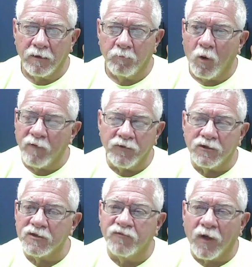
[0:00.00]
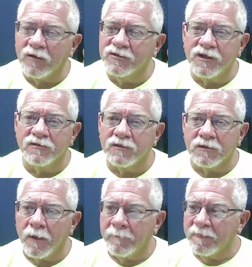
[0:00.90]
boy, if you just follow
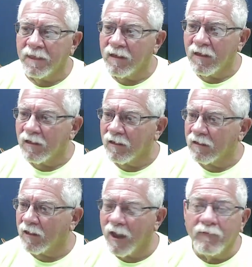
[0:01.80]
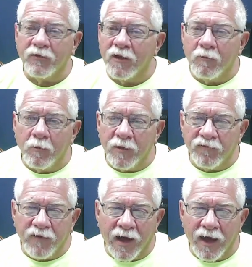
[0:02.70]
Jesus, everything will be
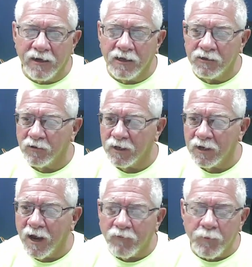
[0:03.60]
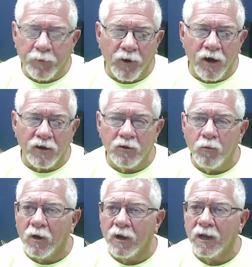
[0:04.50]
fine and you'll get every prayer you
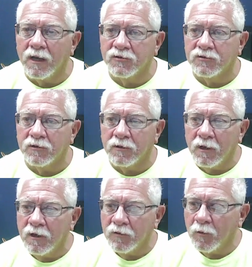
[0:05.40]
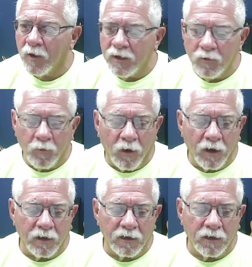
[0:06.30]
want answered the way you
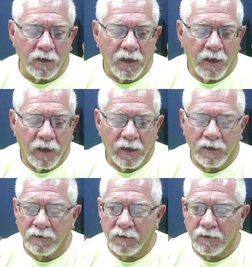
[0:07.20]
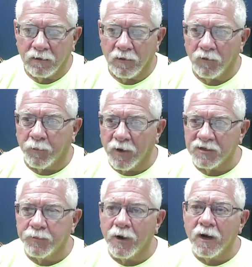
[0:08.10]
want it. And, and uh, you know, the
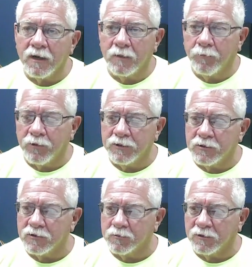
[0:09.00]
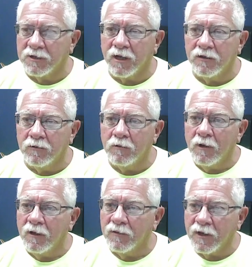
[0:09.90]
prosperity preachers will tell you
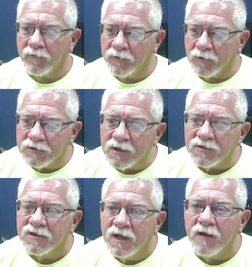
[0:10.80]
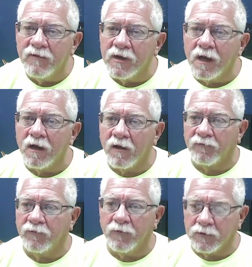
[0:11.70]
that if you'll just give enough,
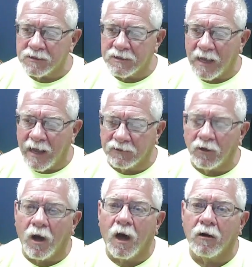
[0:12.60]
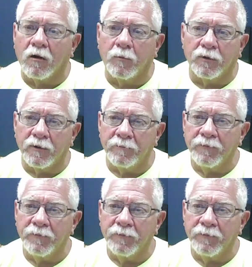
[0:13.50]
if you'll just act honorably,